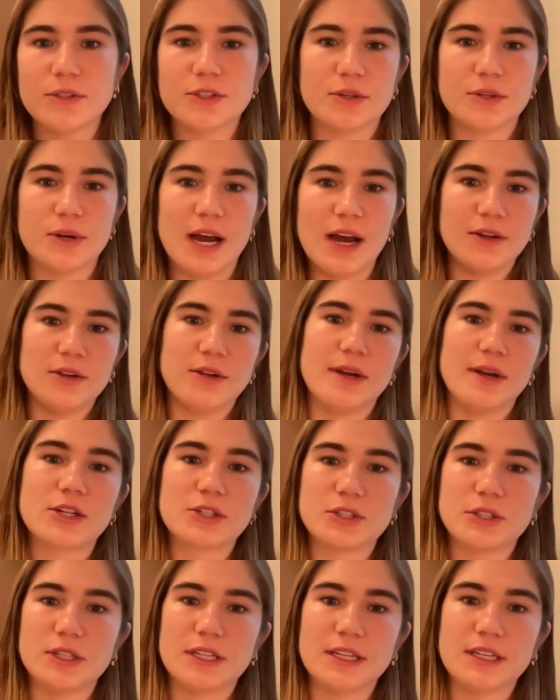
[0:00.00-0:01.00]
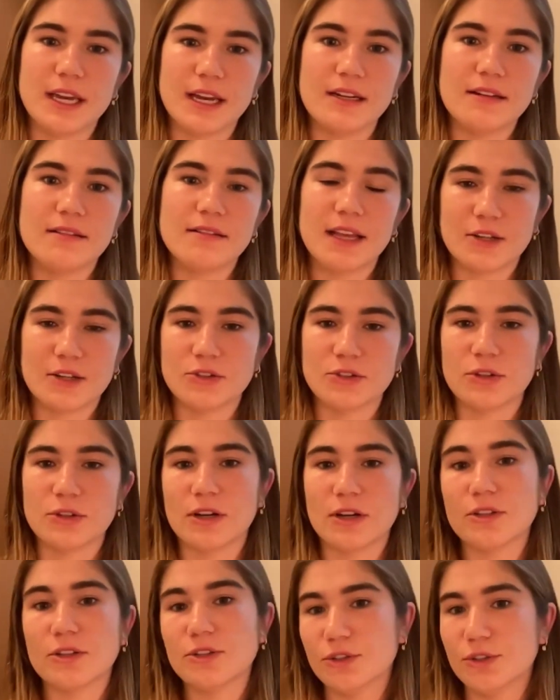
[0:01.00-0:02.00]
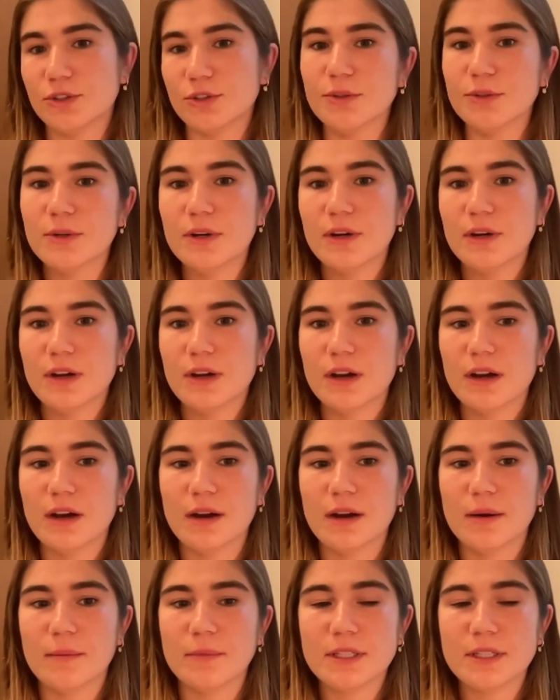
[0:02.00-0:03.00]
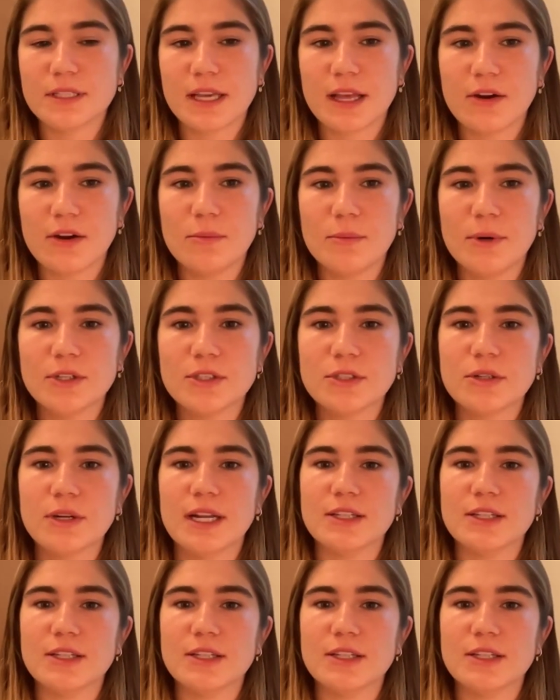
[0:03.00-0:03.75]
So how do you actually get that drug to the skeletal muscle?